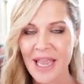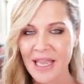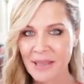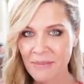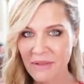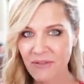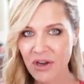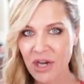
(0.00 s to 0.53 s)
It
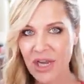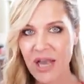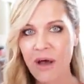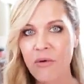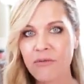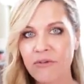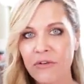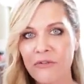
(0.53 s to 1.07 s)
can be very
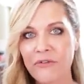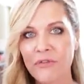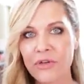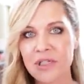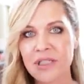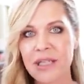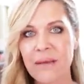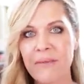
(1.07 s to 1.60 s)
helpful
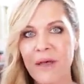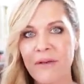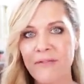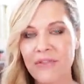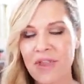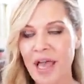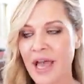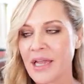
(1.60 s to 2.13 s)
for some
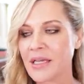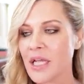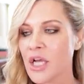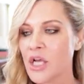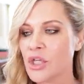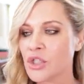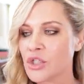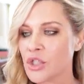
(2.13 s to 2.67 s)
of that.
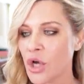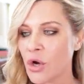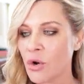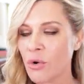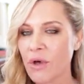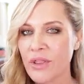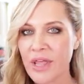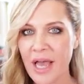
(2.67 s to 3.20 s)

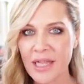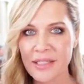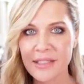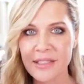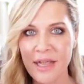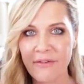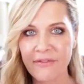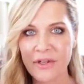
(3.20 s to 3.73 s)
So
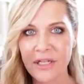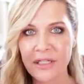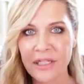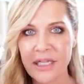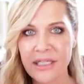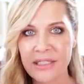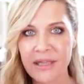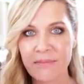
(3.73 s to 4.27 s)
that's
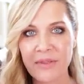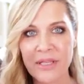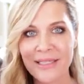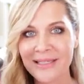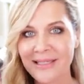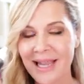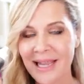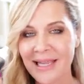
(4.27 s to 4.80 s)
definitely something
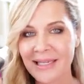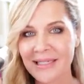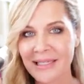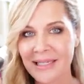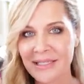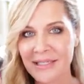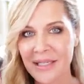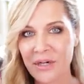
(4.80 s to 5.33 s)
to take into
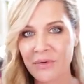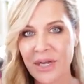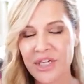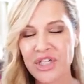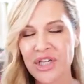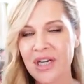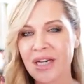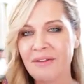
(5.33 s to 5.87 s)

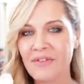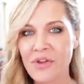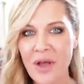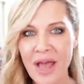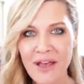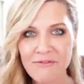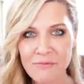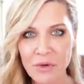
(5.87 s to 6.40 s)
consideration. And if you
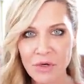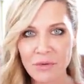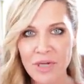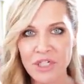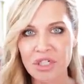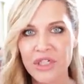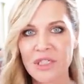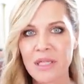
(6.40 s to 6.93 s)
have more
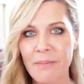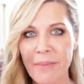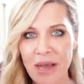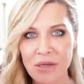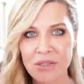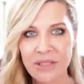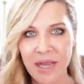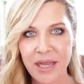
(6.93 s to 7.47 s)
questions
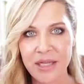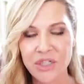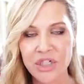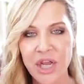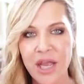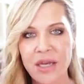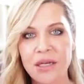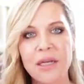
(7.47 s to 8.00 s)
about second
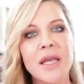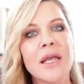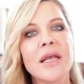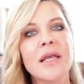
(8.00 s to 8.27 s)
gen,